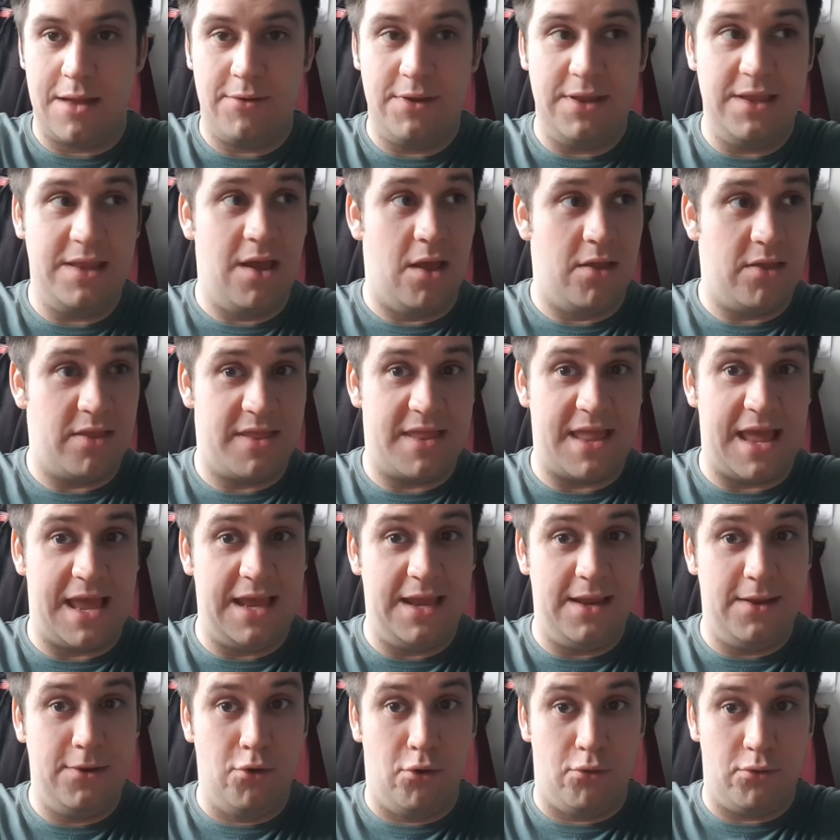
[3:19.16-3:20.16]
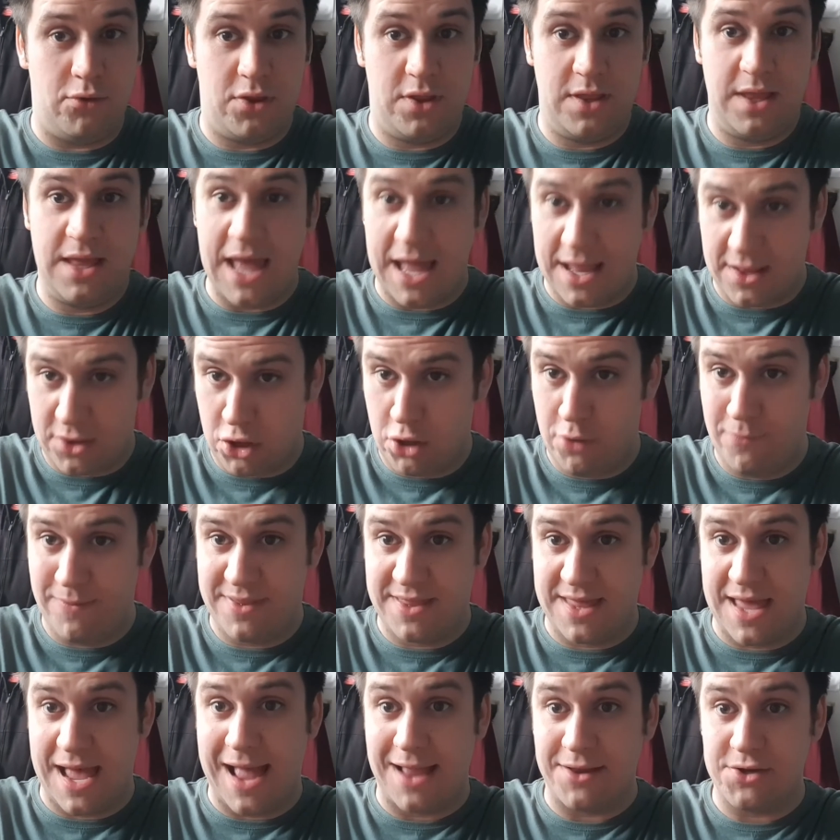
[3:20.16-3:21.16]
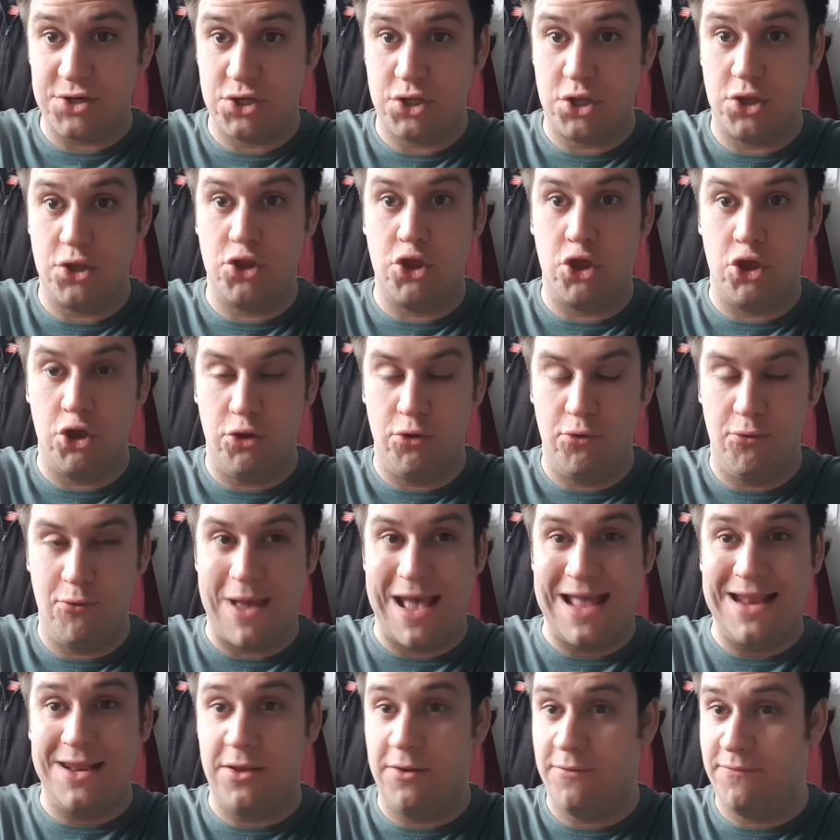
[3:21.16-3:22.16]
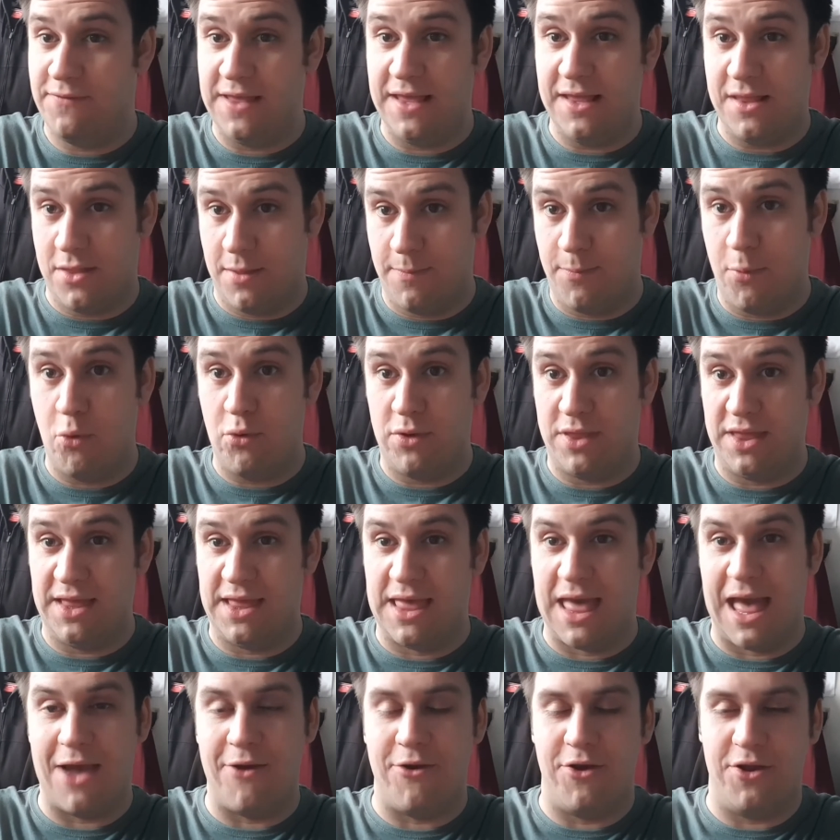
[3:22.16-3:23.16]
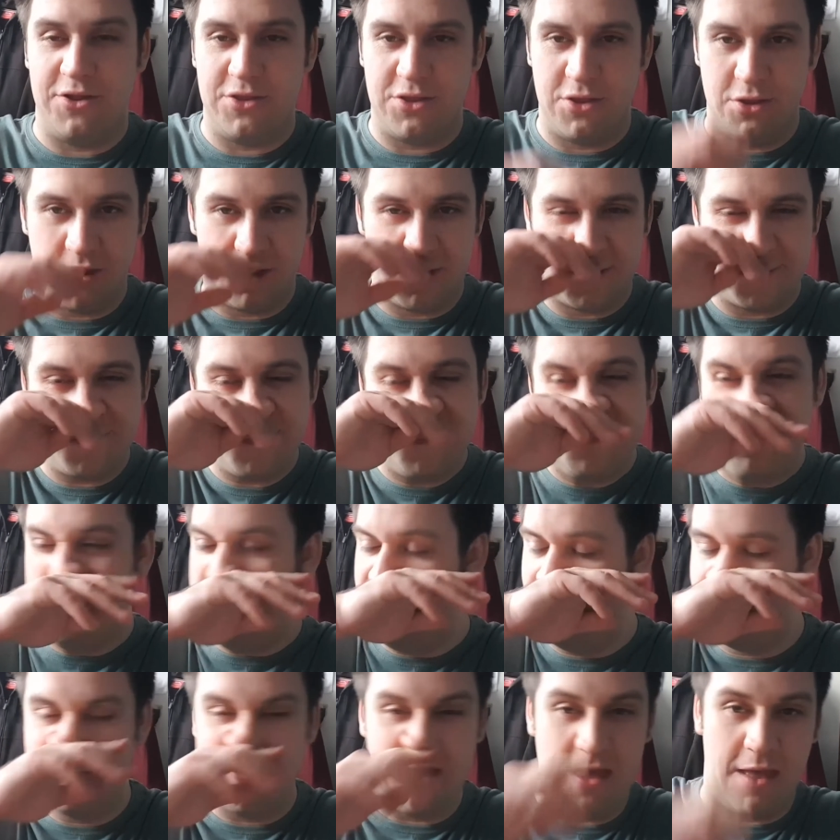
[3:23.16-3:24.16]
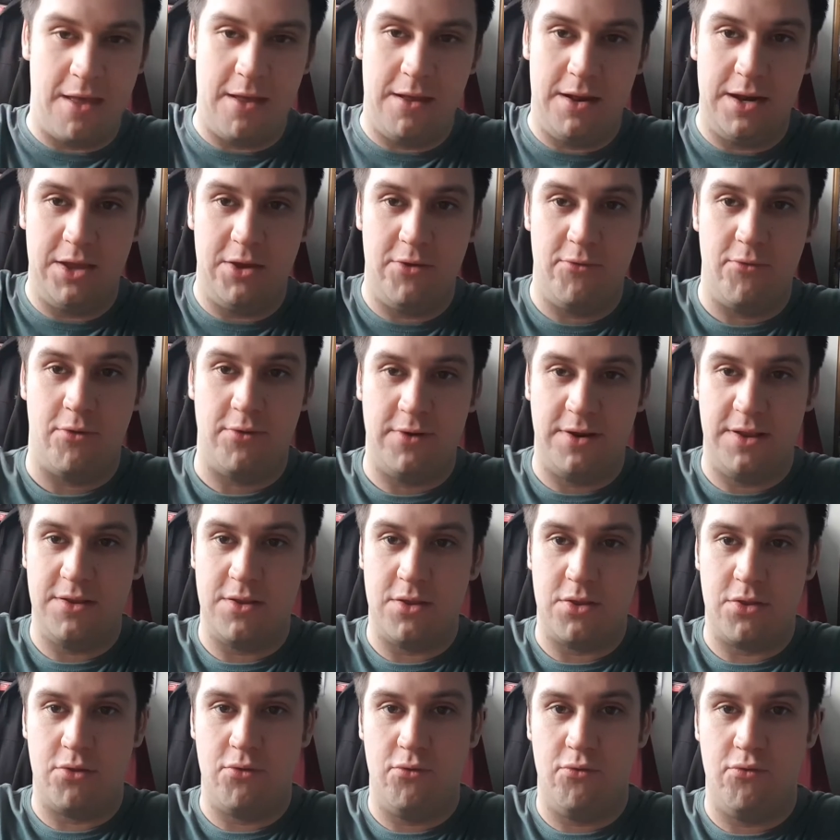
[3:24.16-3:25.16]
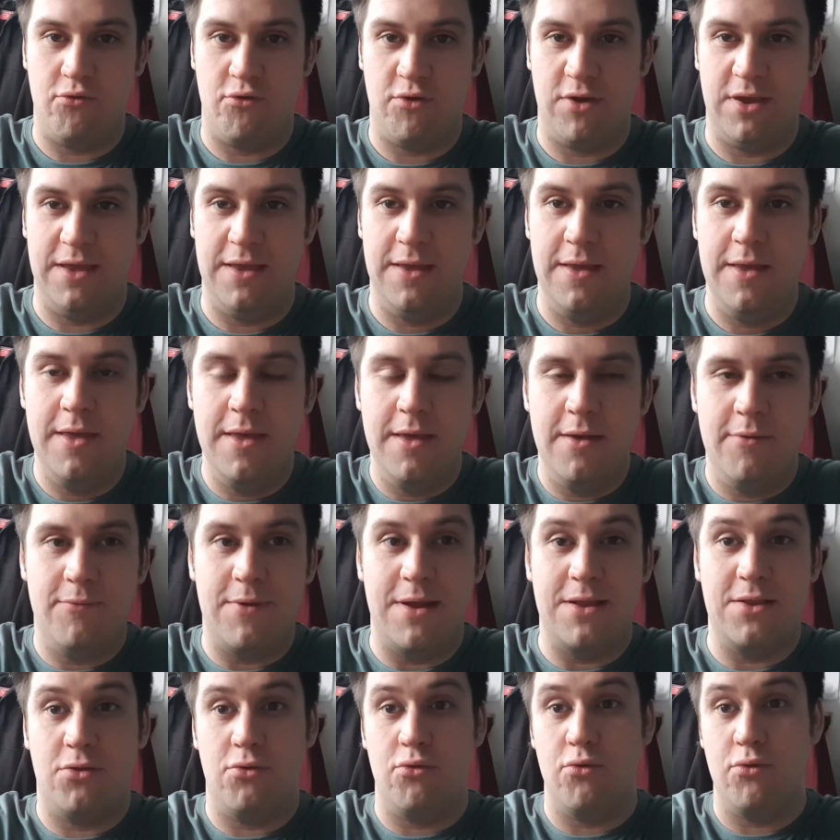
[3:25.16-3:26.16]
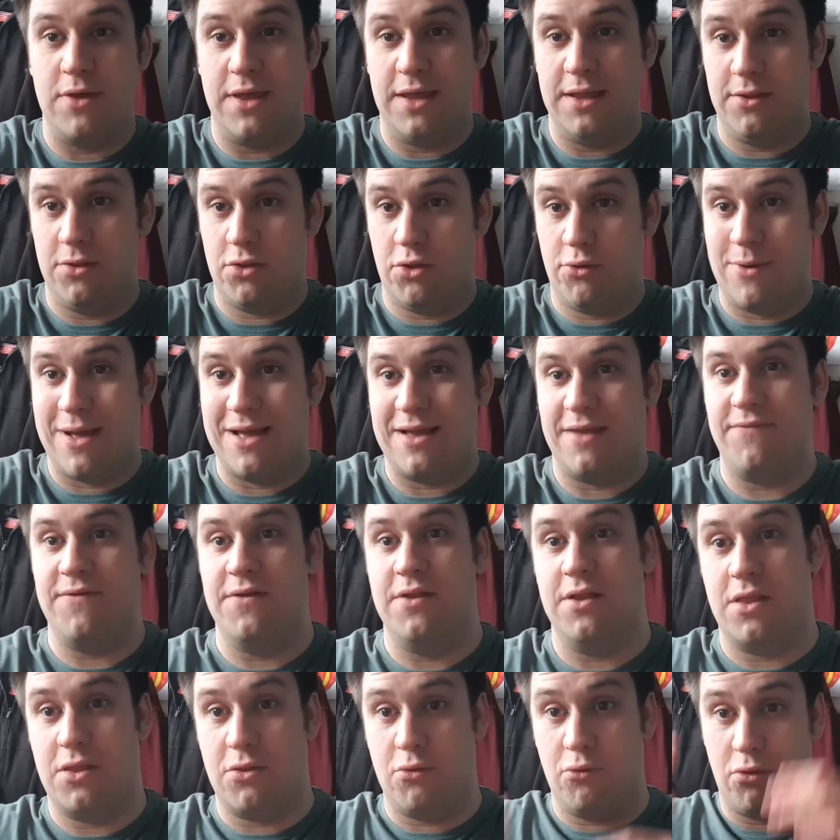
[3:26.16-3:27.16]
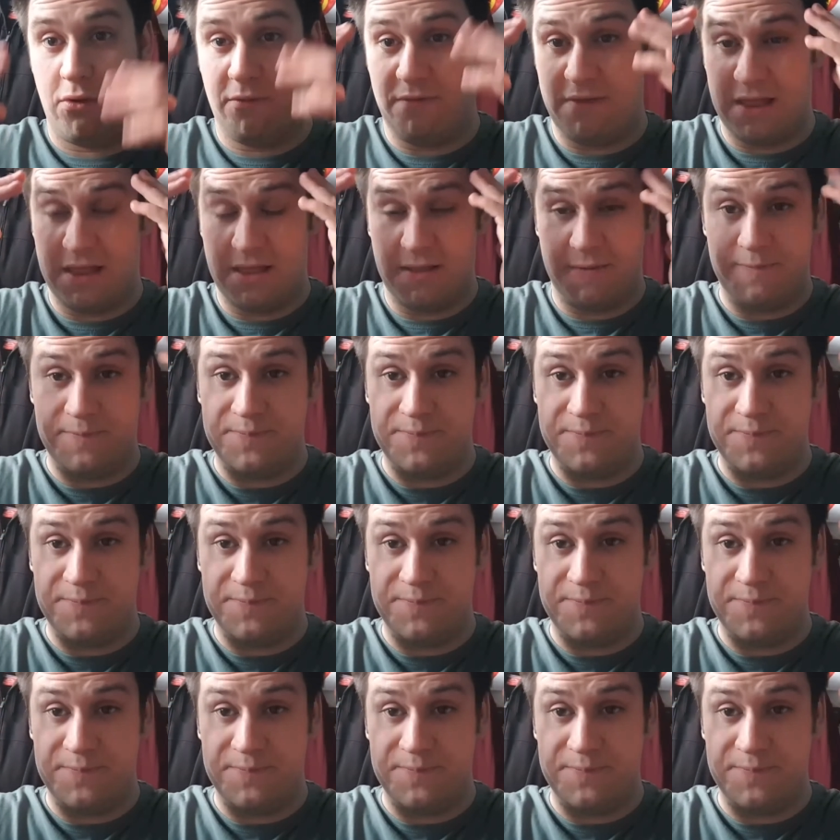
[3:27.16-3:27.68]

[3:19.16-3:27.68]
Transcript: he does say not to get too attached to any of these supporting characters earlier on in the story, when talking to Agatha, sort of this